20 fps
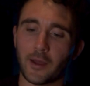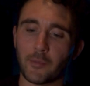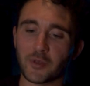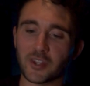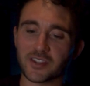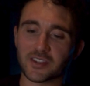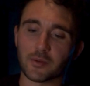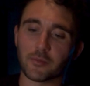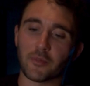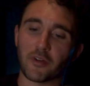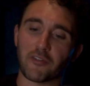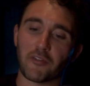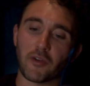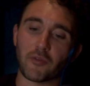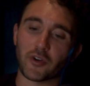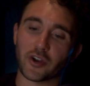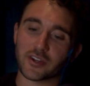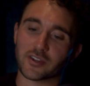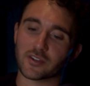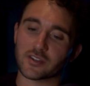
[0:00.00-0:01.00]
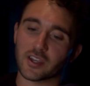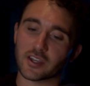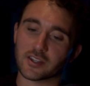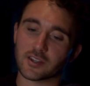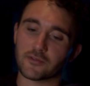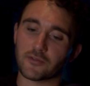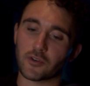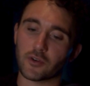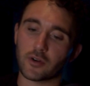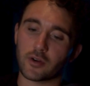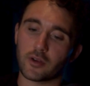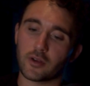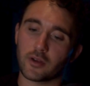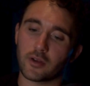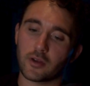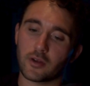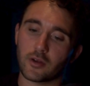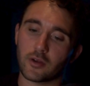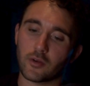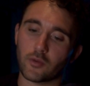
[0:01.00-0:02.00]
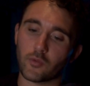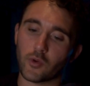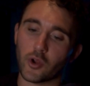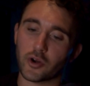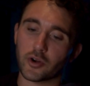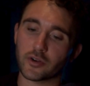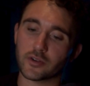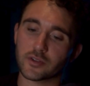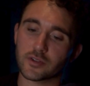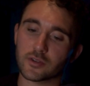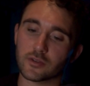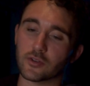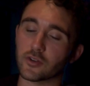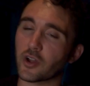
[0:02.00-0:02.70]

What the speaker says: I mean, some of my favorite exercises for runners.